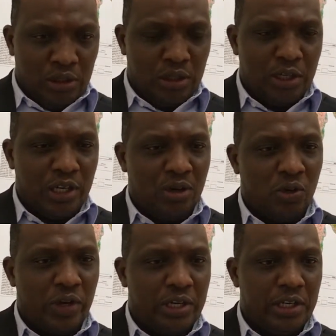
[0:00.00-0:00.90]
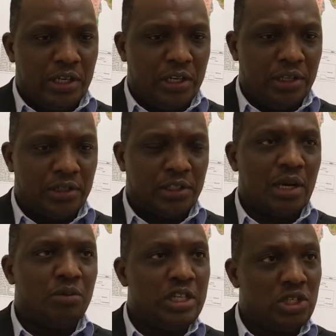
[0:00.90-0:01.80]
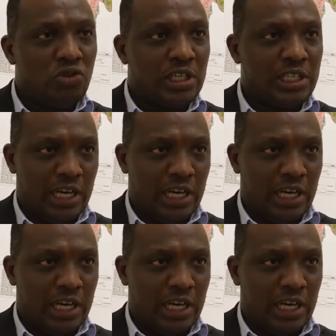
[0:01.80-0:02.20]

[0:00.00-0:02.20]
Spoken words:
already some district